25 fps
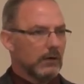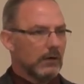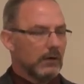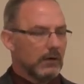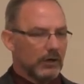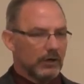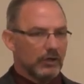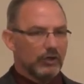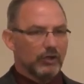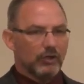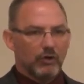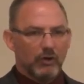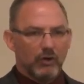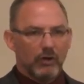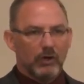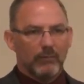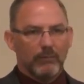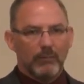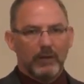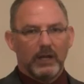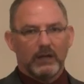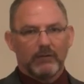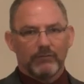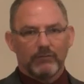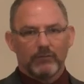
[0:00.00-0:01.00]
are you going to
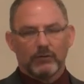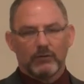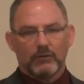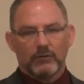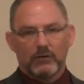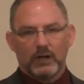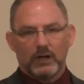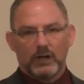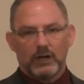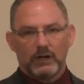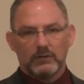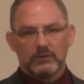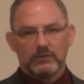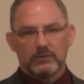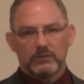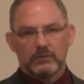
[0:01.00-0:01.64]
make for Christ?